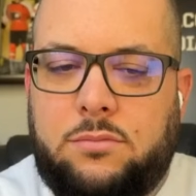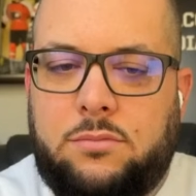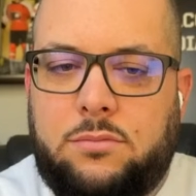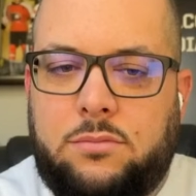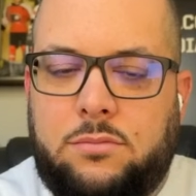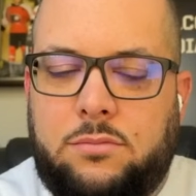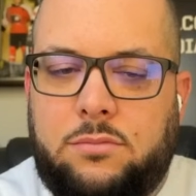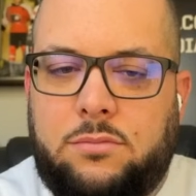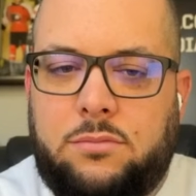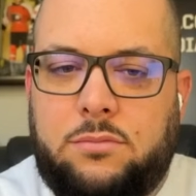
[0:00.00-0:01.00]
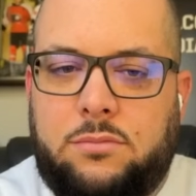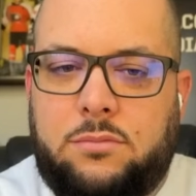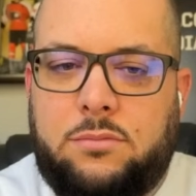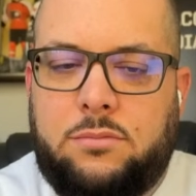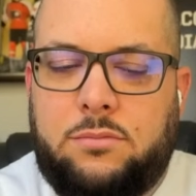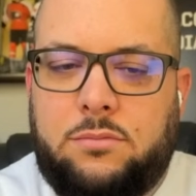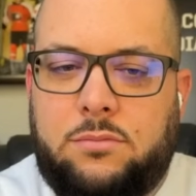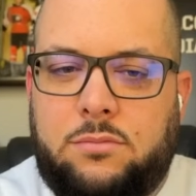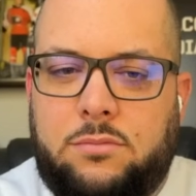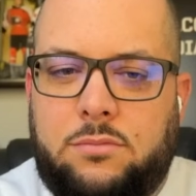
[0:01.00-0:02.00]

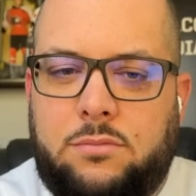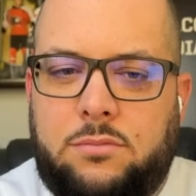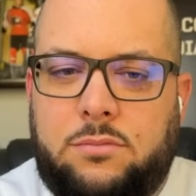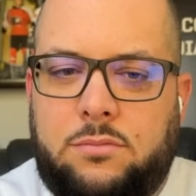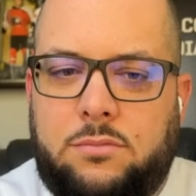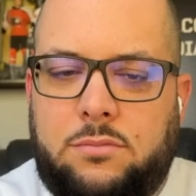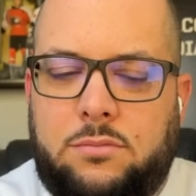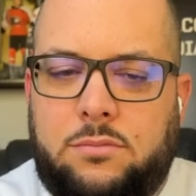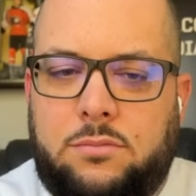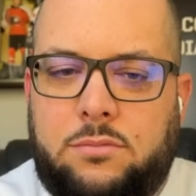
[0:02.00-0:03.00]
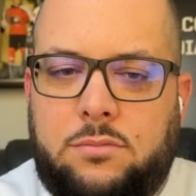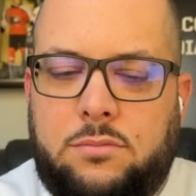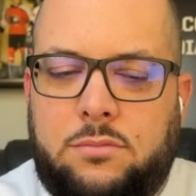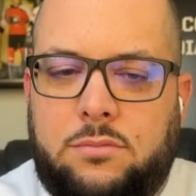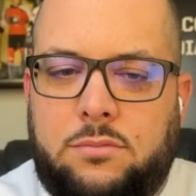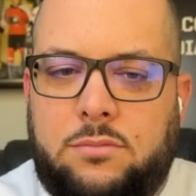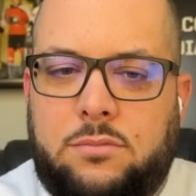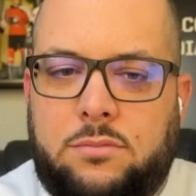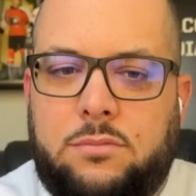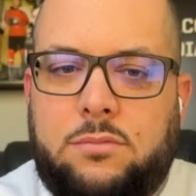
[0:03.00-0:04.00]

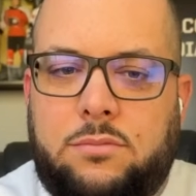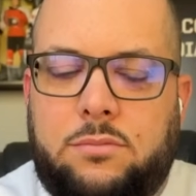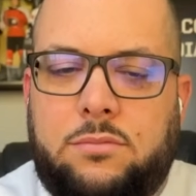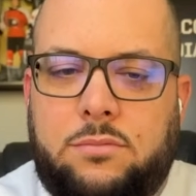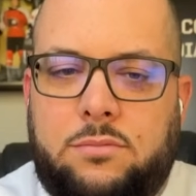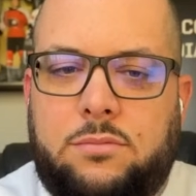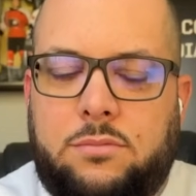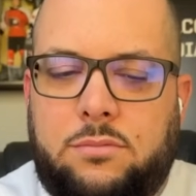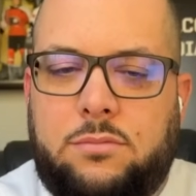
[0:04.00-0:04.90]
This person isn't speaking.